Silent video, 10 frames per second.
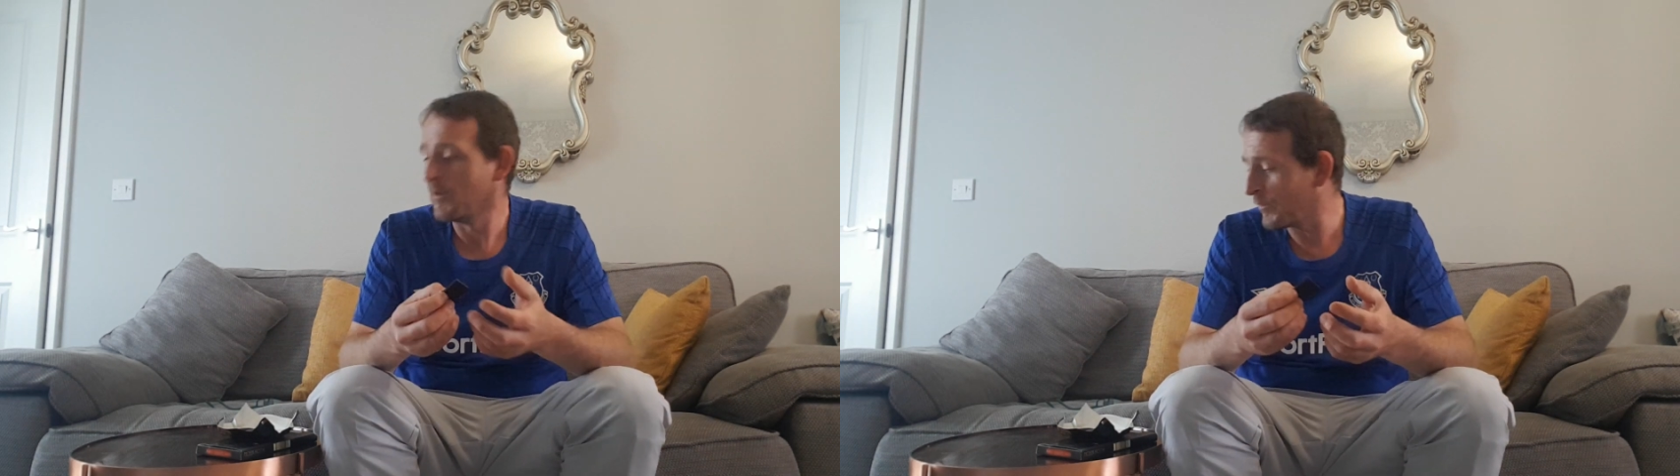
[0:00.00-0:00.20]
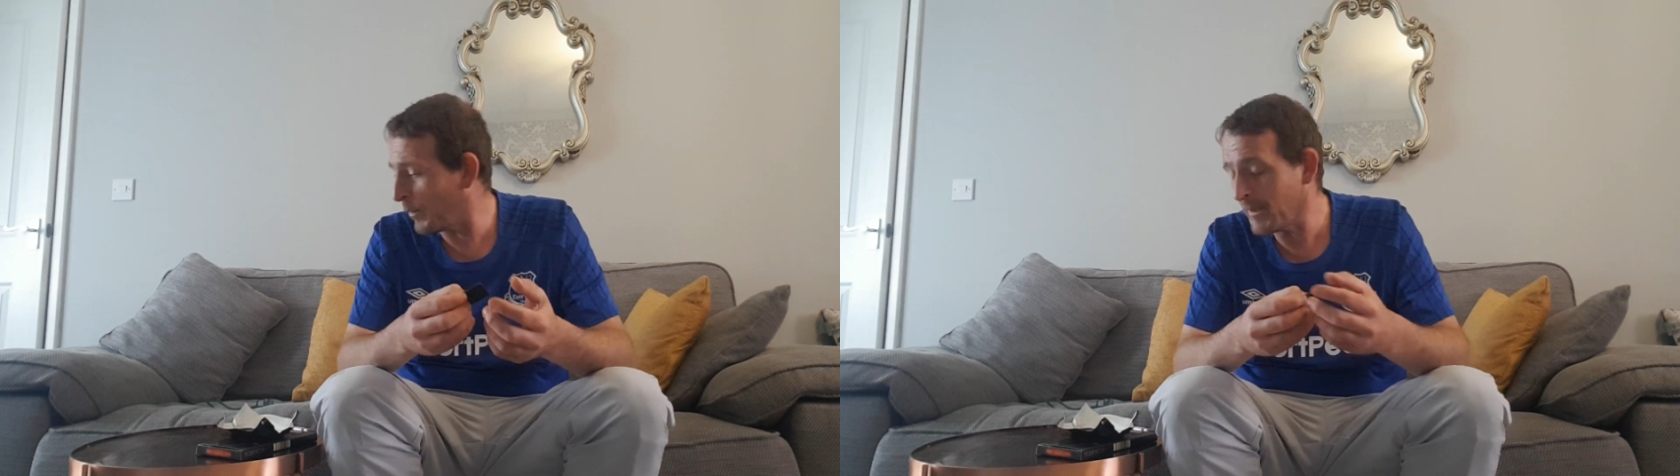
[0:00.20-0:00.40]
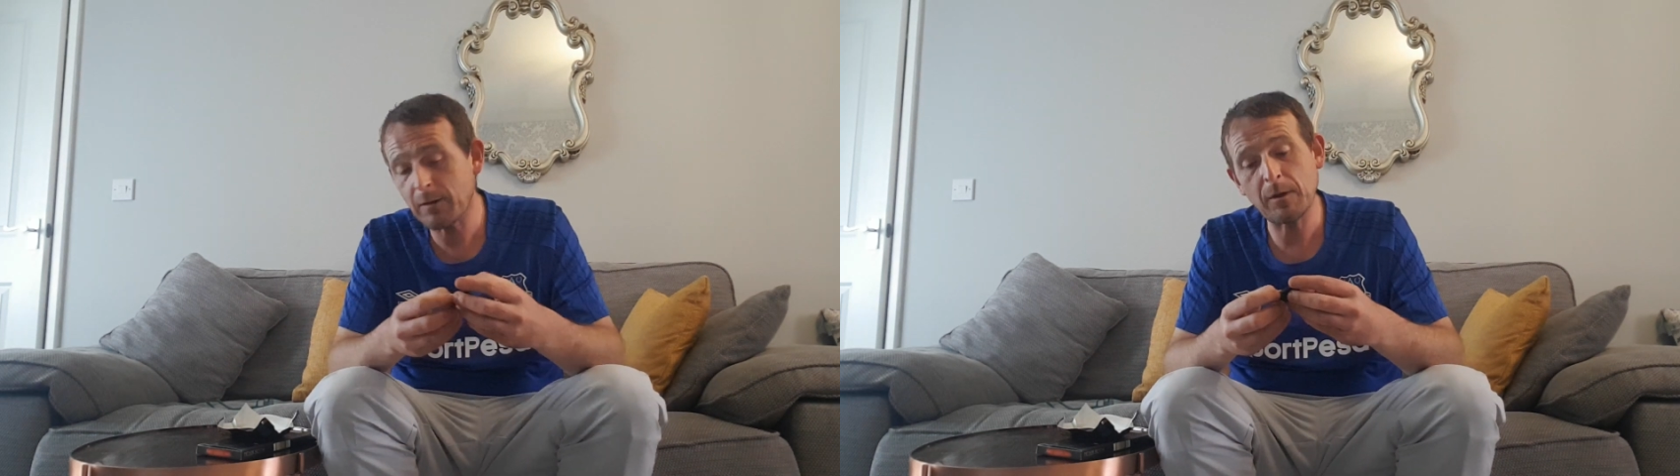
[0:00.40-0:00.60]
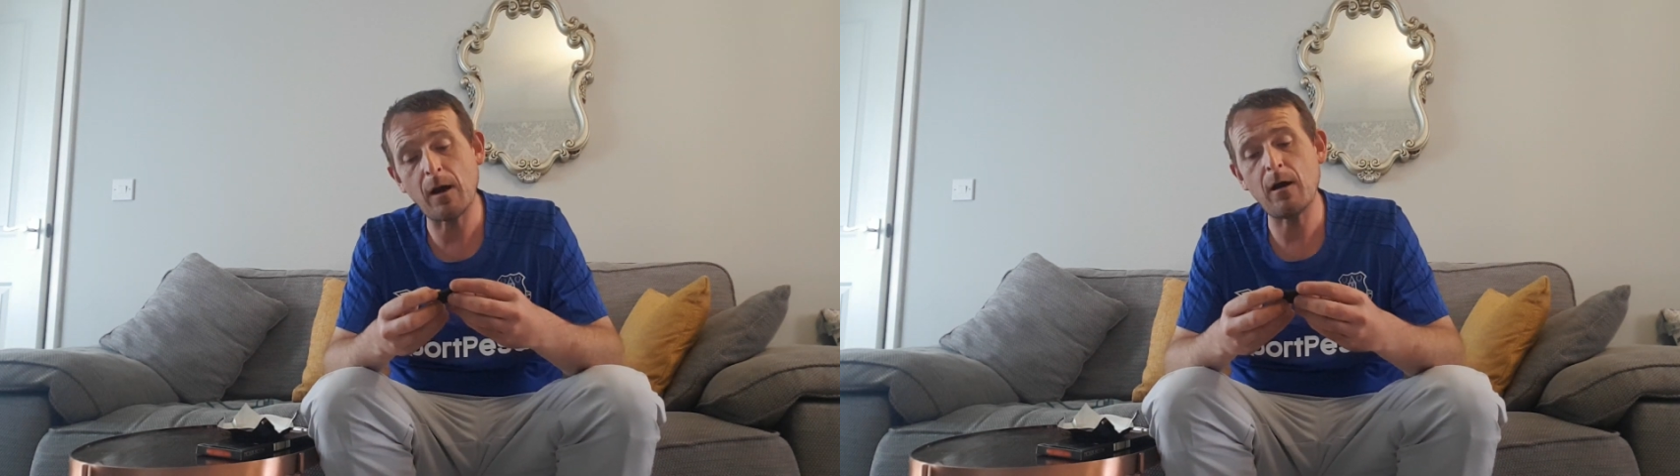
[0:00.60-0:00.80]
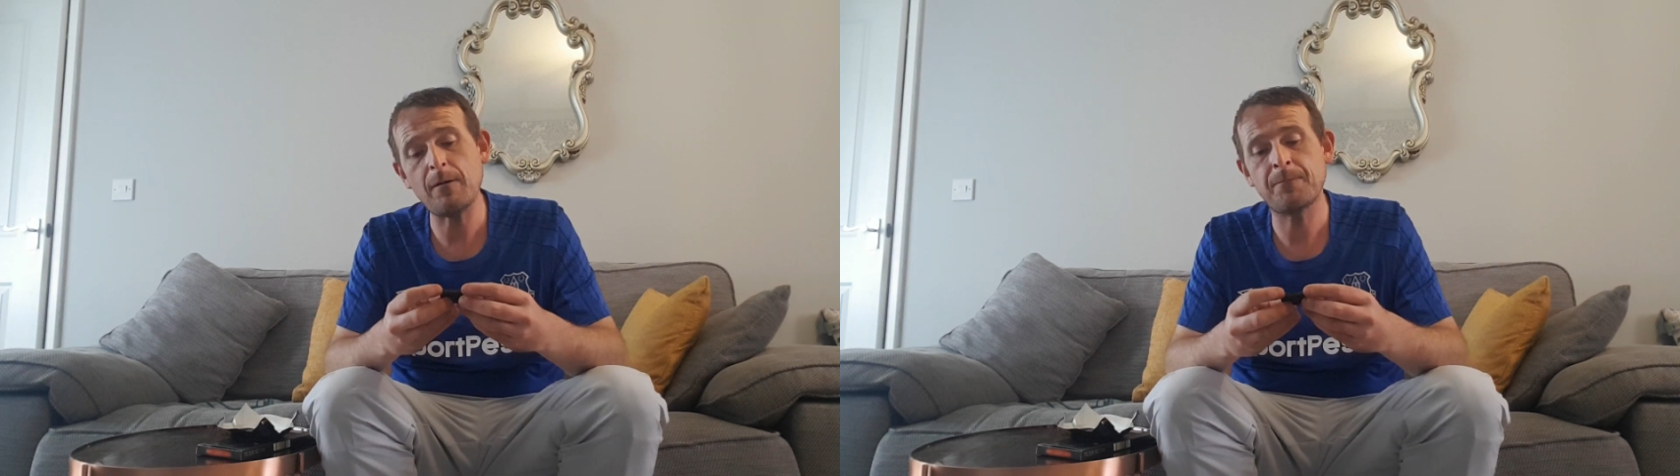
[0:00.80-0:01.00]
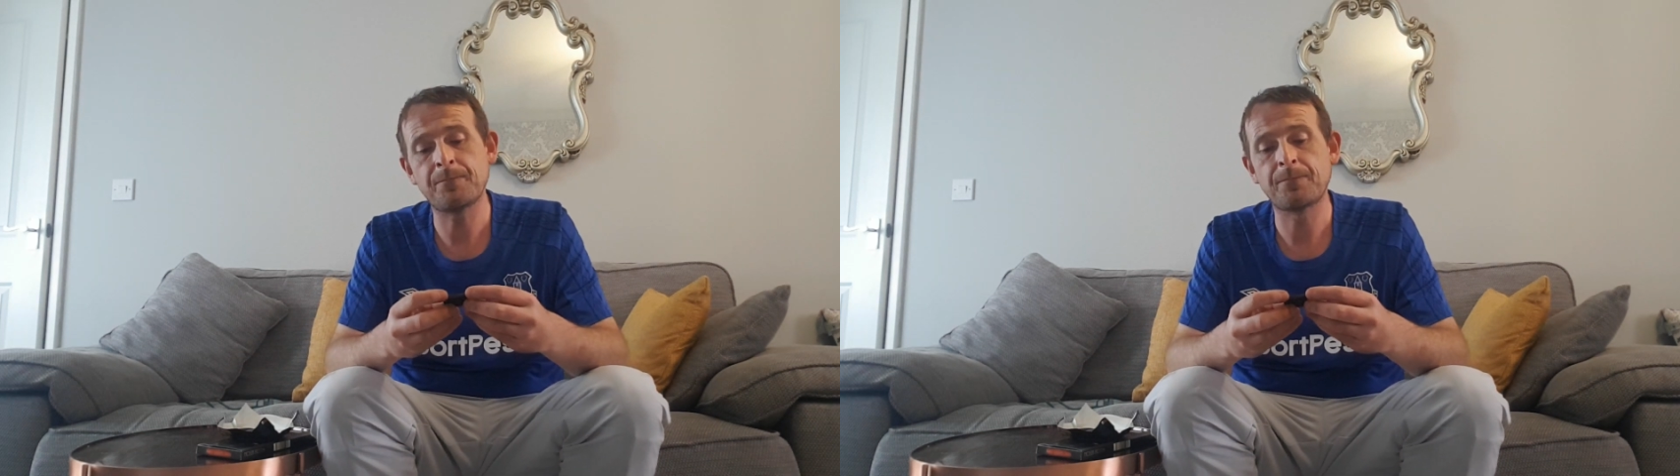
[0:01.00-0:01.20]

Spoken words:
So here we are.